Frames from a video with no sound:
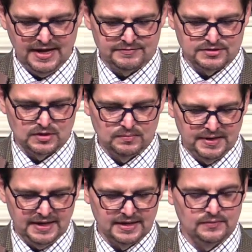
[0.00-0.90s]
We have to
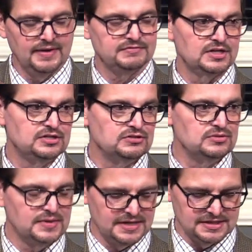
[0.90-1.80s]
obey it, we have to
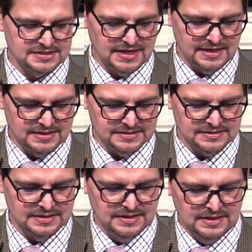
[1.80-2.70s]
do what it
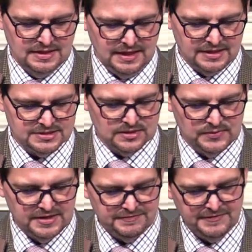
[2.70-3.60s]
says. And so
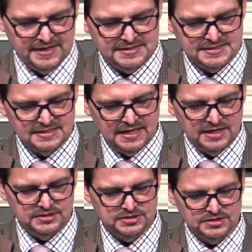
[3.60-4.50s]
we face the
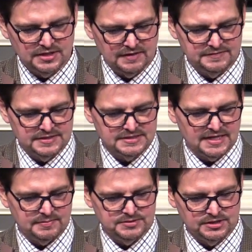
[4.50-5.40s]
danger of
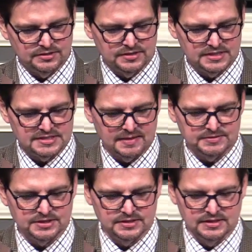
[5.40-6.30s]
deception or
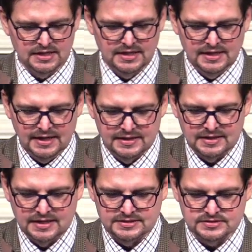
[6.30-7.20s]
deception.
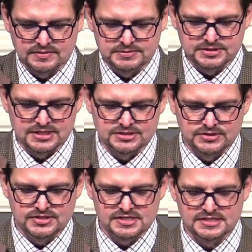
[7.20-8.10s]
And, the, and scripture says
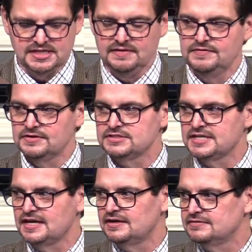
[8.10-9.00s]
you deceive
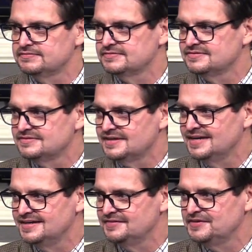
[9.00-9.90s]
yourself,
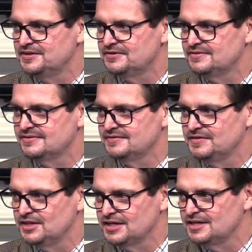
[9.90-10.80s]
right? If you don't,
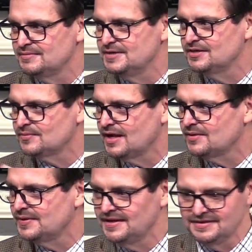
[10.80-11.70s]
if you look into the mirror and
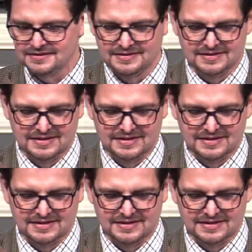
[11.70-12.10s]
walk away.